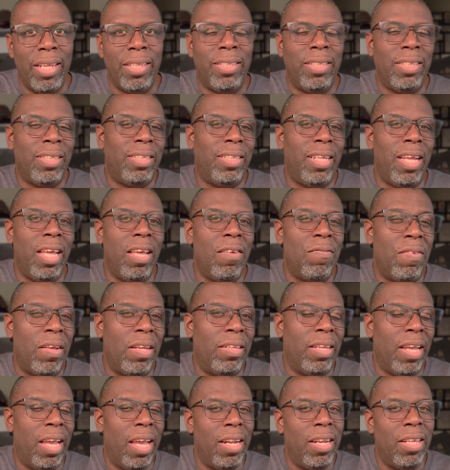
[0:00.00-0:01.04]
It's just that if
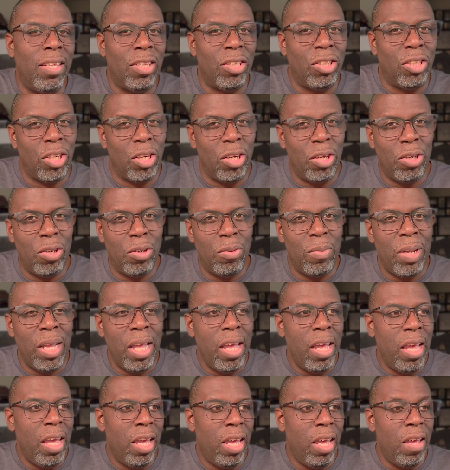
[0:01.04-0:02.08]
at the end of the term,
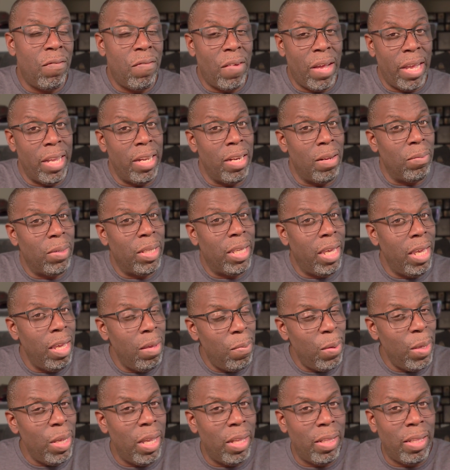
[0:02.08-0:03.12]
if I end up
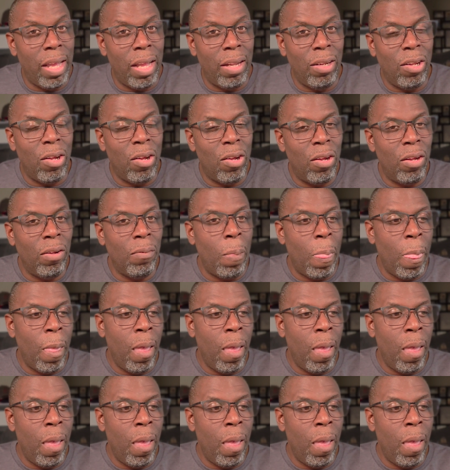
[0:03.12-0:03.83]
keeping it that long,